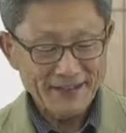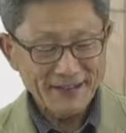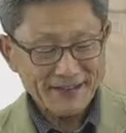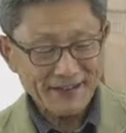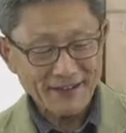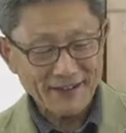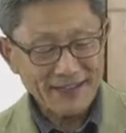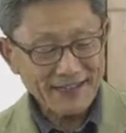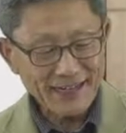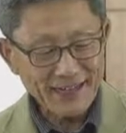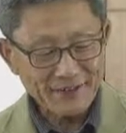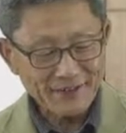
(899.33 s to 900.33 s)
So
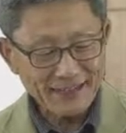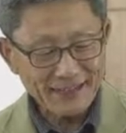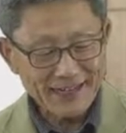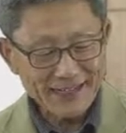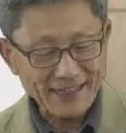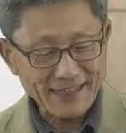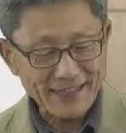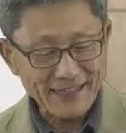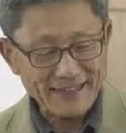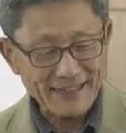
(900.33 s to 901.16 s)
anyhow, in this case,